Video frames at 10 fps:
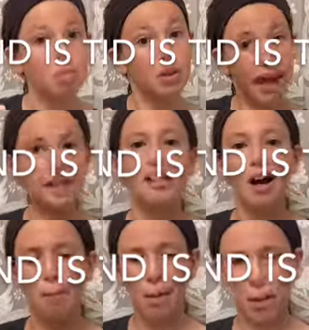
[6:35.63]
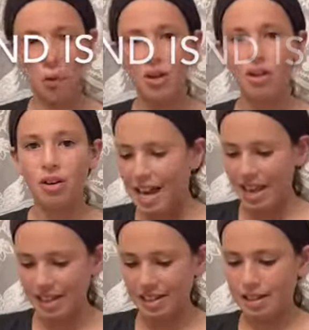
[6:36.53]
Okay, Tombow.
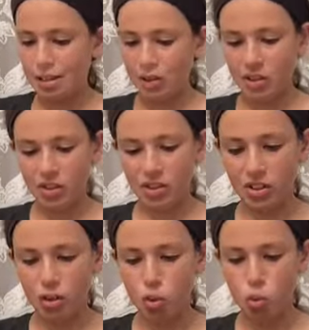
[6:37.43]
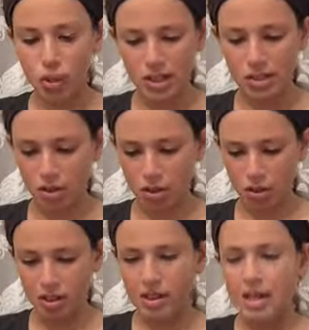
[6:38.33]
And the markers are called Twin
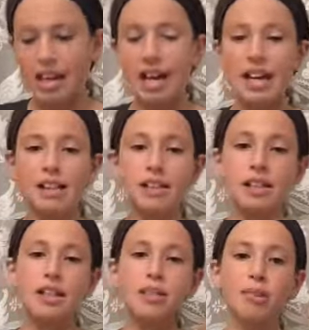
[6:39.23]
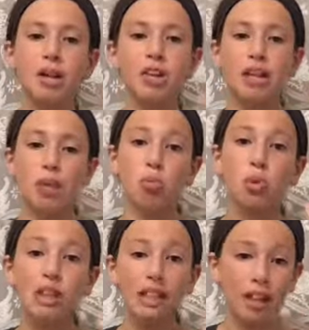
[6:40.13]
Tone. And these markers I
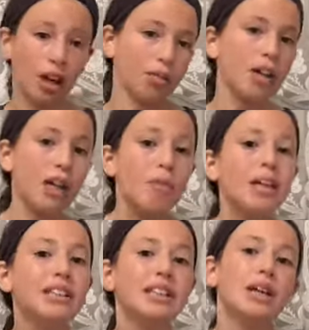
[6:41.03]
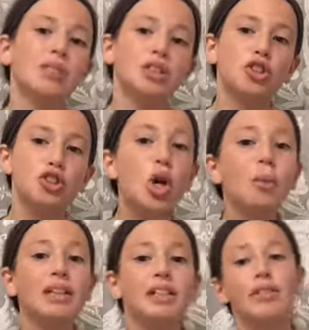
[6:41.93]
really love because it comes in so
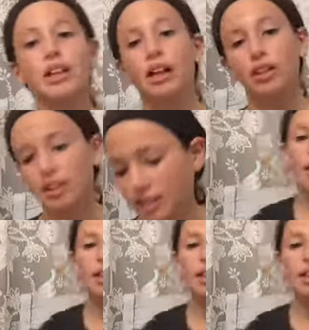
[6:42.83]
many different colors.